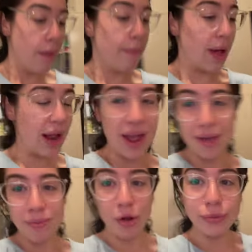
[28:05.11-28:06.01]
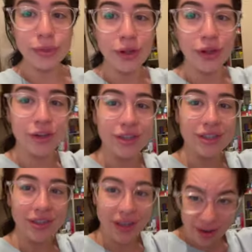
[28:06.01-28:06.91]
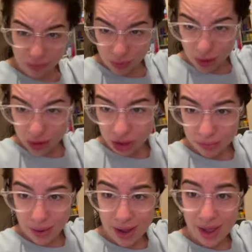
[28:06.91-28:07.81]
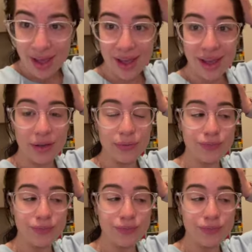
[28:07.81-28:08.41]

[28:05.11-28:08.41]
But I am home alone. I've washed my hair.